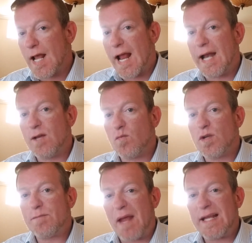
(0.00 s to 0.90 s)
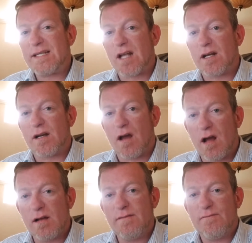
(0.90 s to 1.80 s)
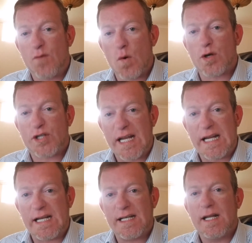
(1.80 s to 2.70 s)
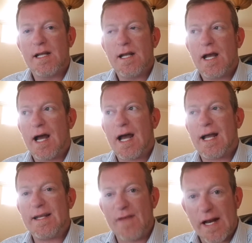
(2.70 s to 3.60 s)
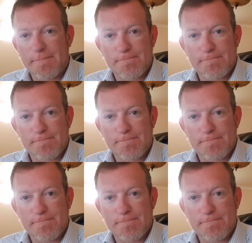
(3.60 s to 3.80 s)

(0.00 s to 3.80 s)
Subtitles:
And it was based on an unforeseen event